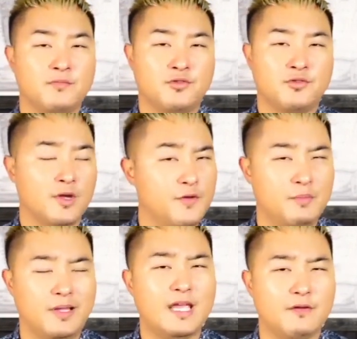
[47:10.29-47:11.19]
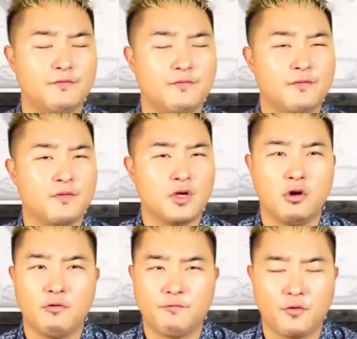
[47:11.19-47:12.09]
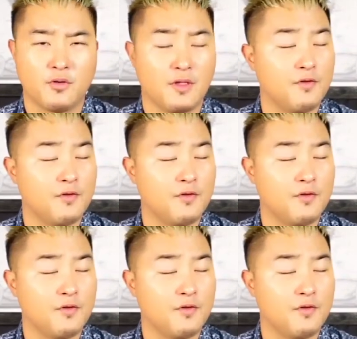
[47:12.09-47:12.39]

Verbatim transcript: So if you believe, go forth.